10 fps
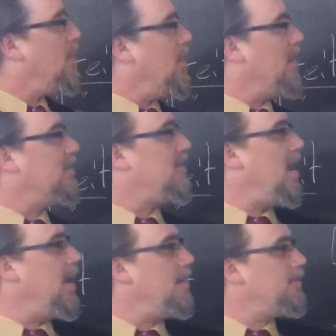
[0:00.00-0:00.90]
We can
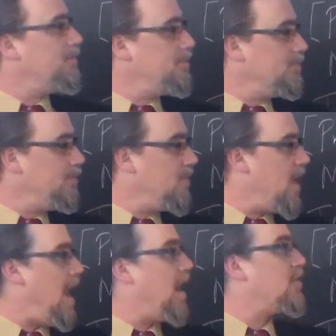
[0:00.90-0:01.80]
say
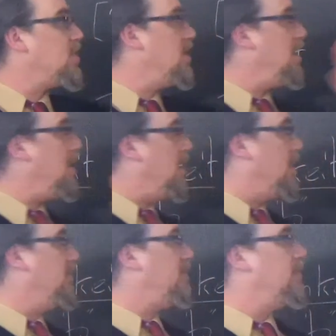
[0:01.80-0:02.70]
action
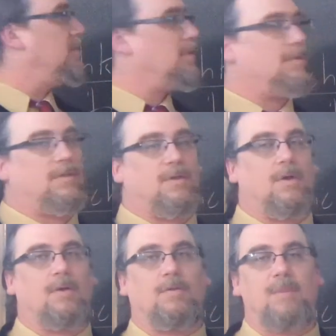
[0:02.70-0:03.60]
is the